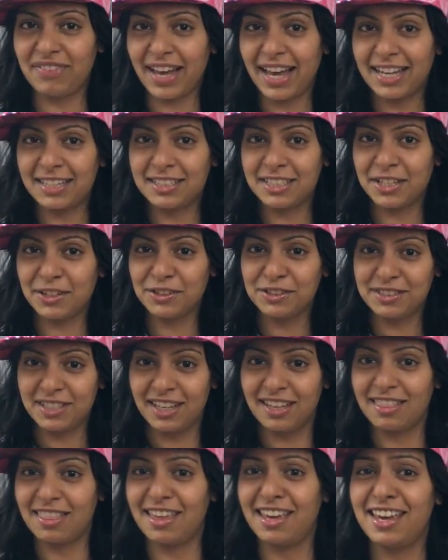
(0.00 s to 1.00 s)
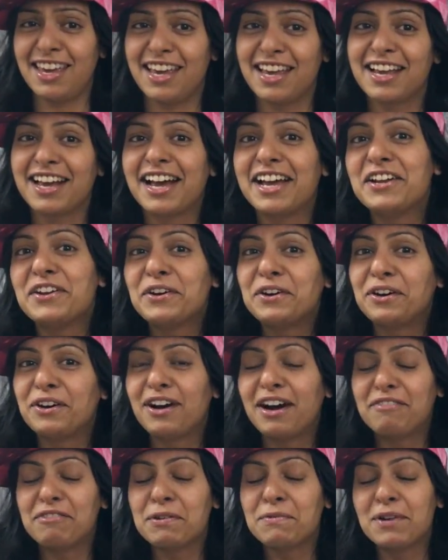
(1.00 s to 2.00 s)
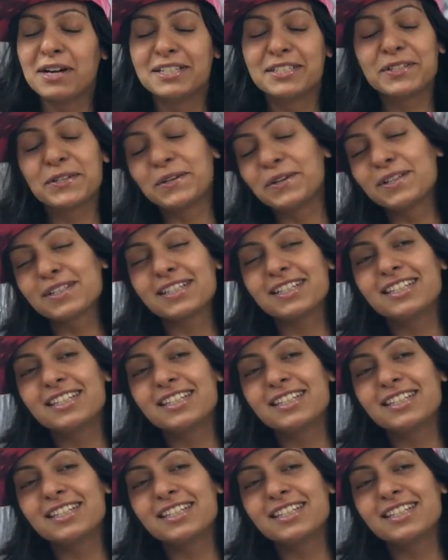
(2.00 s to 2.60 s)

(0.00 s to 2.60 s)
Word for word: Fat Tuesday thing. I know everyone told